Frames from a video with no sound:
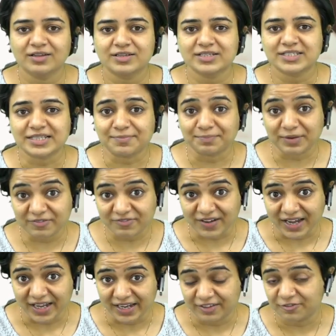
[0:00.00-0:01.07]

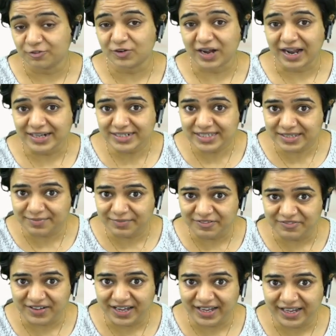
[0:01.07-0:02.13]
Simplify. If you can't
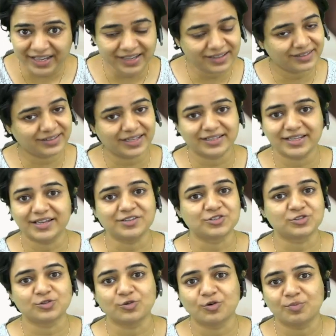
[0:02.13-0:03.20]
simplify, then there
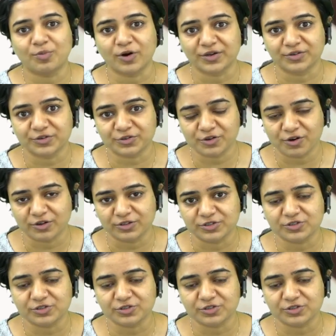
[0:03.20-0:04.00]
is no point at all.